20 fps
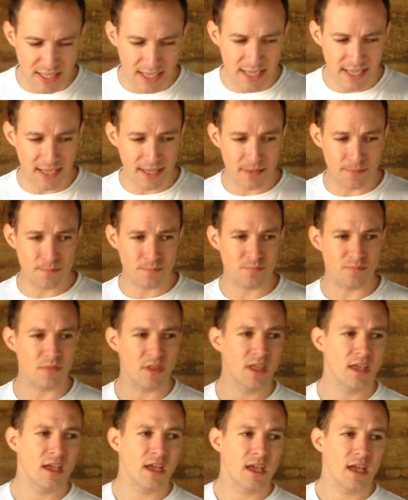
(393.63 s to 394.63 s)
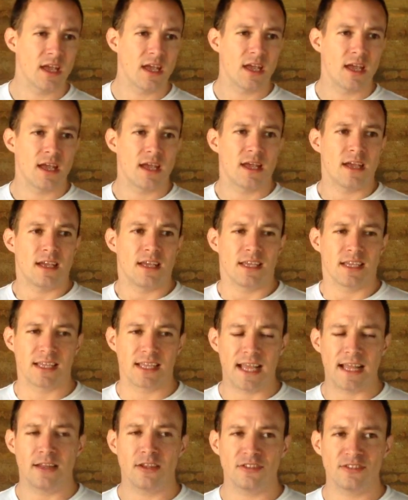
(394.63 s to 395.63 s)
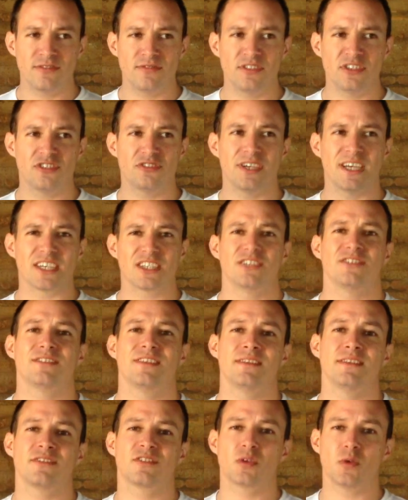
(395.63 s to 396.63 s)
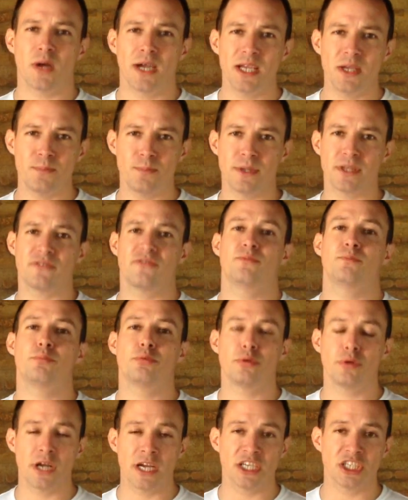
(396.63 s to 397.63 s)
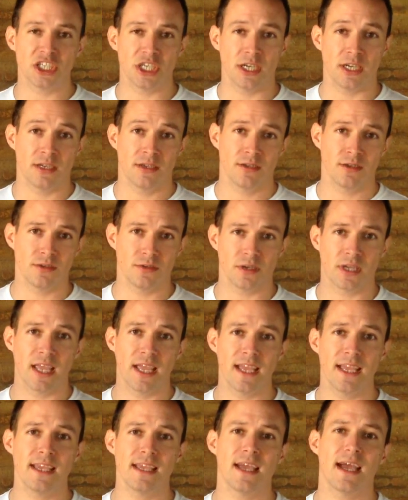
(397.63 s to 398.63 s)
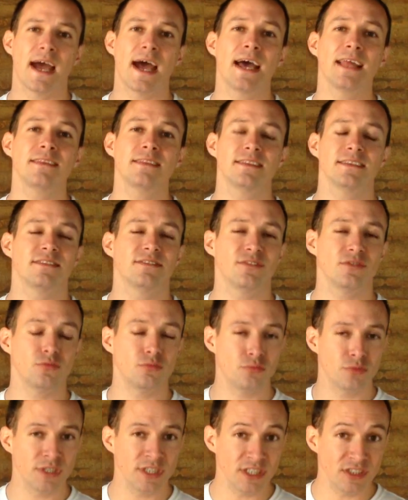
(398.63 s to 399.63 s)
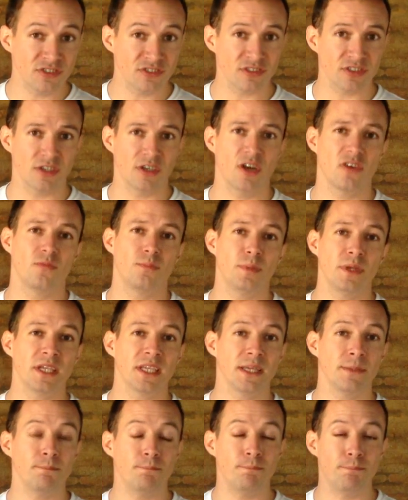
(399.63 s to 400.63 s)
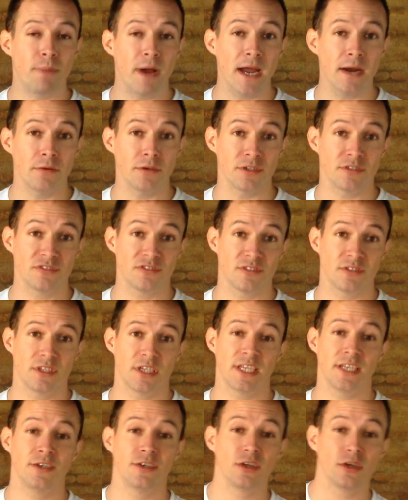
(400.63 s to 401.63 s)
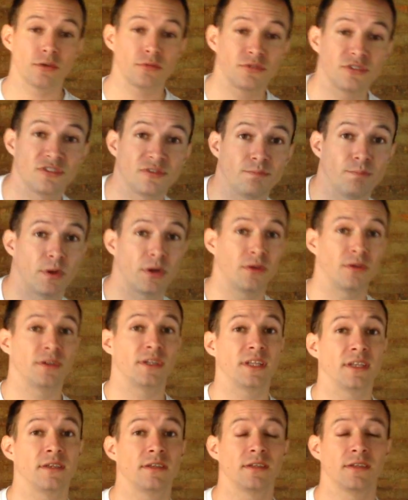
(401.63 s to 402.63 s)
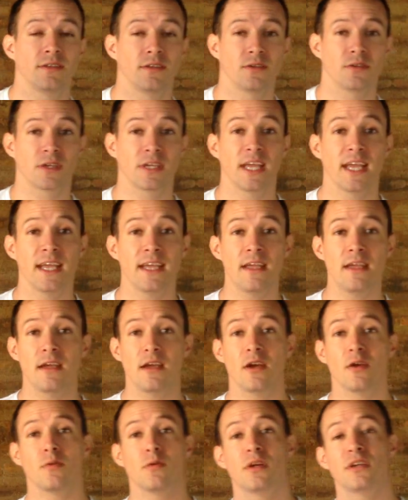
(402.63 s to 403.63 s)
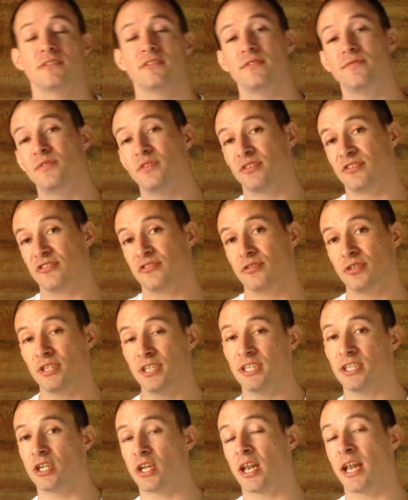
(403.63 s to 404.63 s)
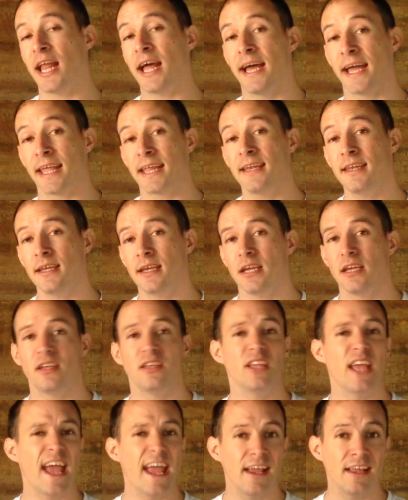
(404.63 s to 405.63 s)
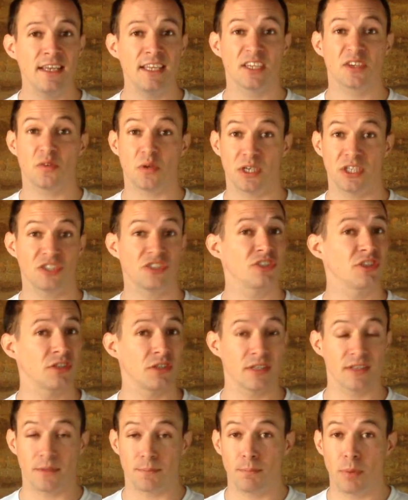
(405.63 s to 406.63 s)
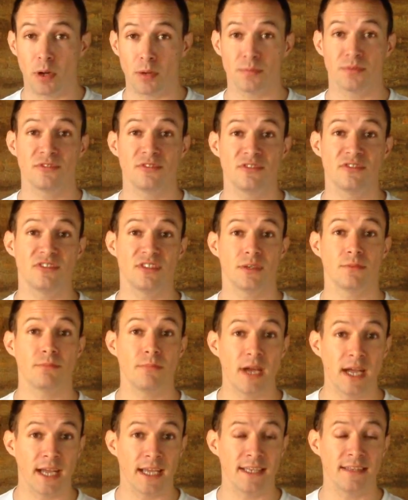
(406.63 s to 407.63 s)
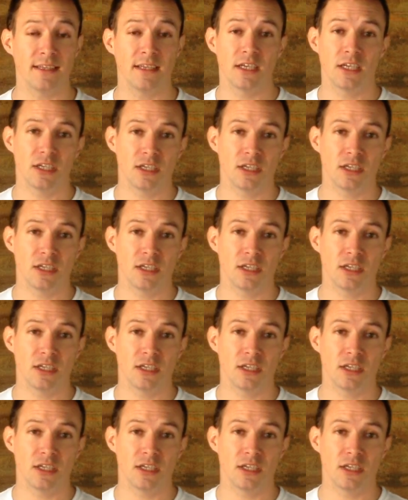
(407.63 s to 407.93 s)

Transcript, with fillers: um, you can get lots of distractions, and there's quite a bit of pressure, okay? And there's the risk of being embarrassed and not responding, okay? Whereas if you're studying online, any question that pops into your mind,